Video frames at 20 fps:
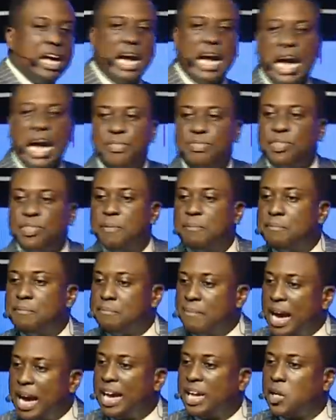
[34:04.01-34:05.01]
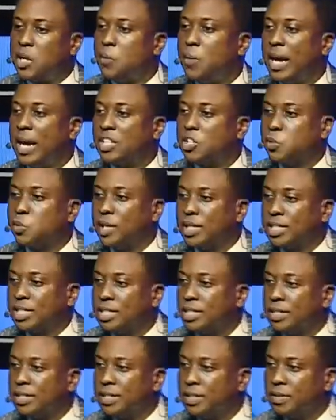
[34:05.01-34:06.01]
and the man waxed what?
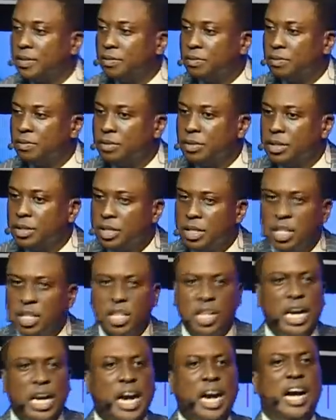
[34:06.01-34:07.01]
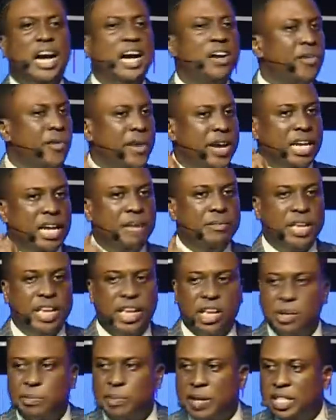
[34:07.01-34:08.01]
Uh-uh, read. Let me hear
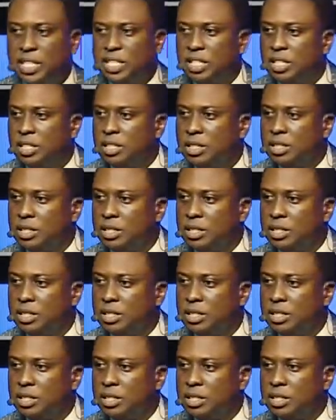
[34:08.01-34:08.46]
you, please.